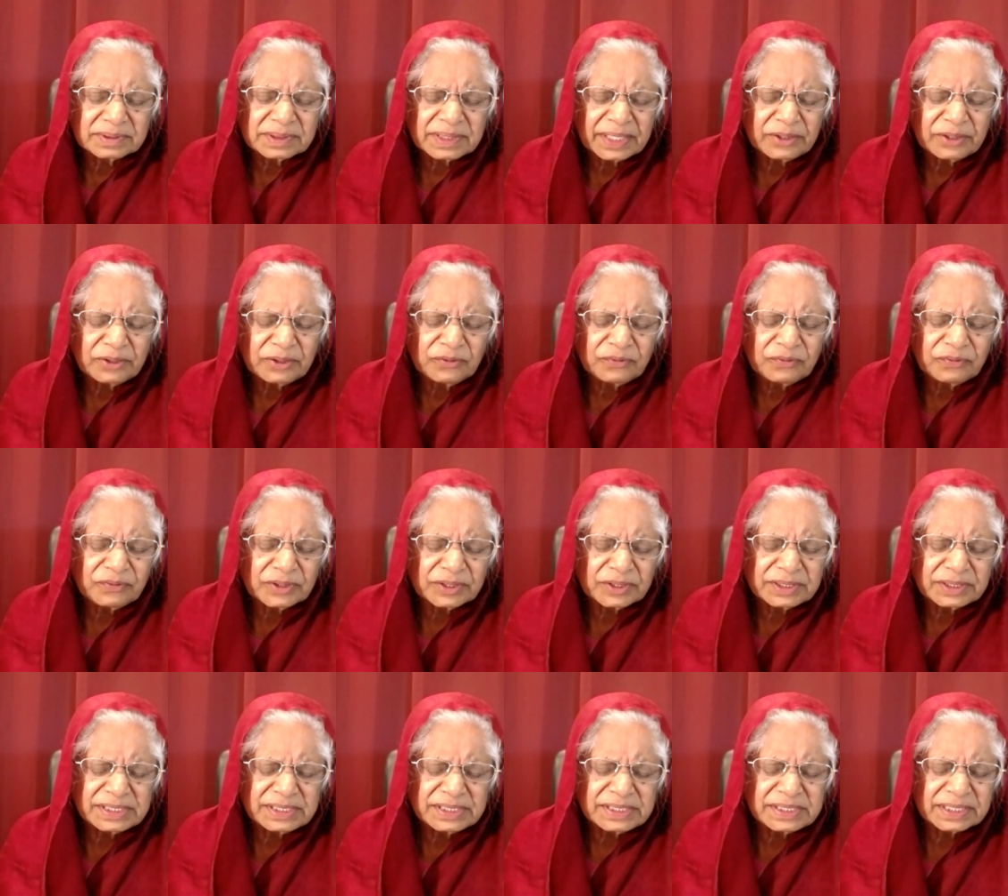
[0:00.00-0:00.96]
Thank you
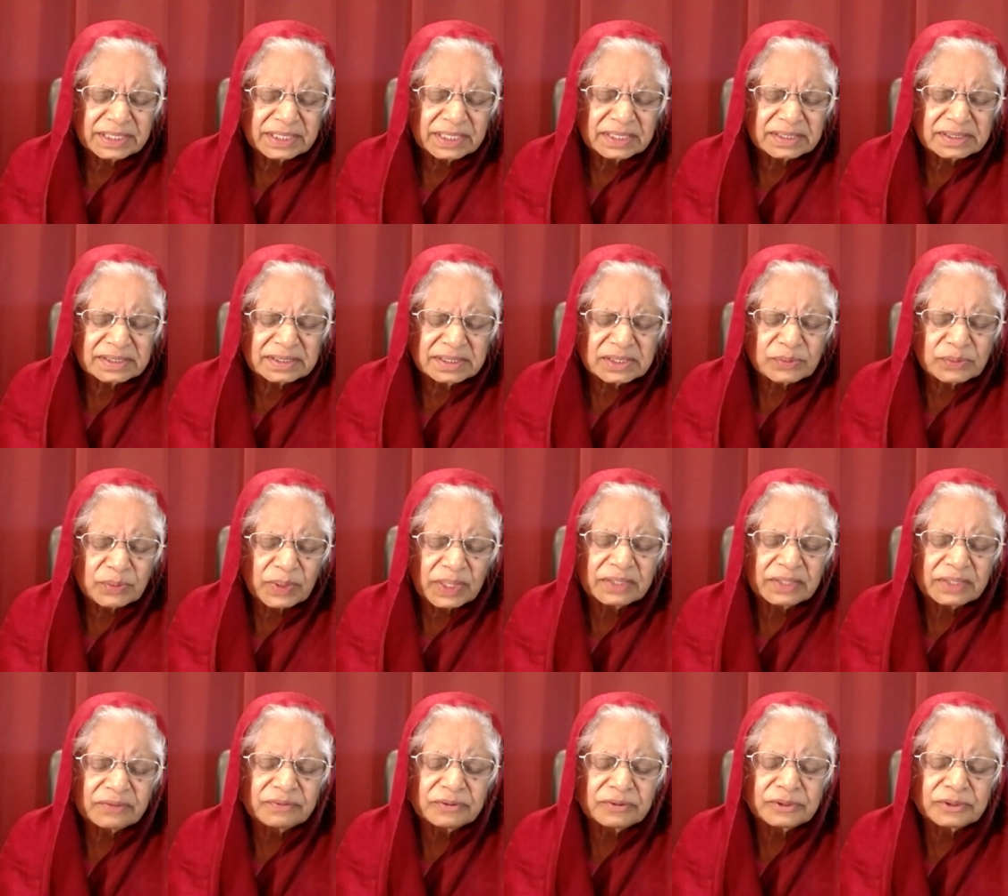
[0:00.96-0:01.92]
for teaching us these
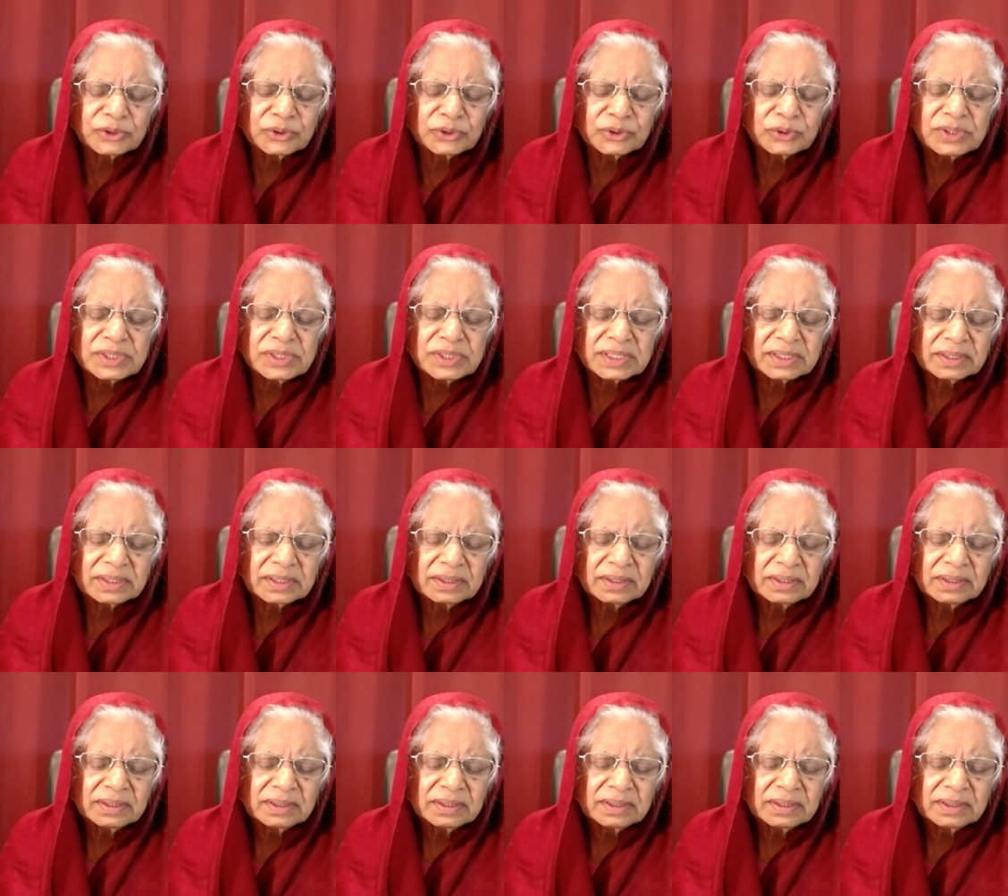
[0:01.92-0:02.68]
wonderful truths.